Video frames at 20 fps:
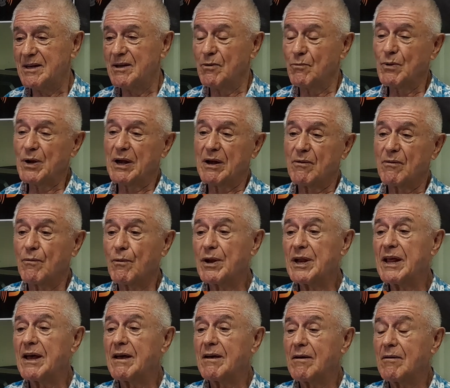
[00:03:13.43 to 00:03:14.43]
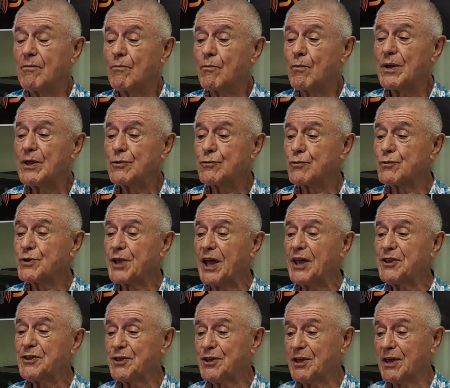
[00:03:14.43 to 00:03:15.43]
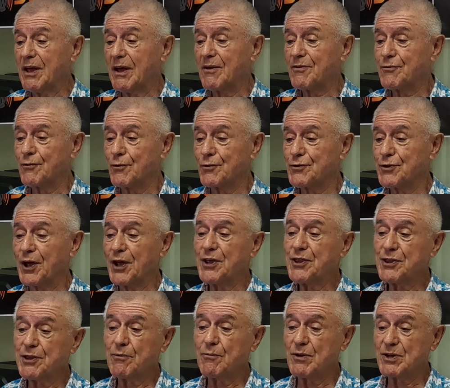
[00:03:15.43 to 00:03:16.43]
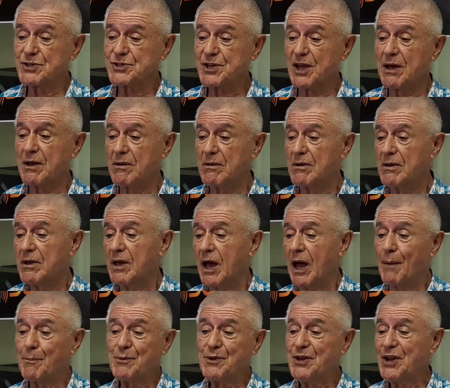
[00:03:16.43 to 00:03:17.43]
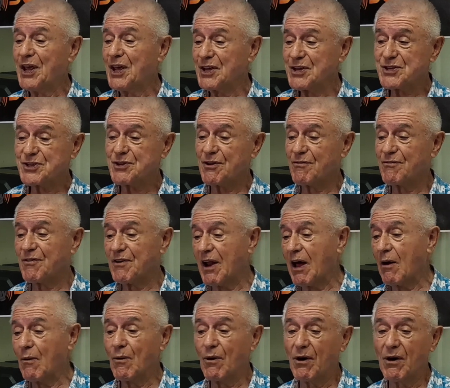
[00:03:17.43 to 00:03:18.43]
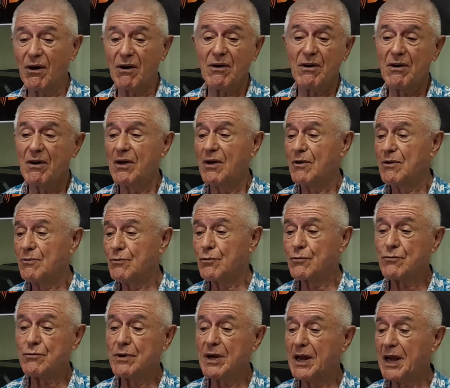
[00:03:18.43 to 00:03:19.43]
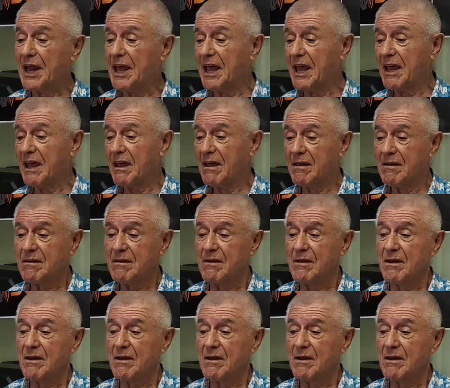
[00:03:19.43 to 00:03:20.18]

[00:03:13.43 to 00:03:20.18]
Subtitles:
Well, when I went to Tahiti, I thought Tahiti was happiness, a flower, ukulele,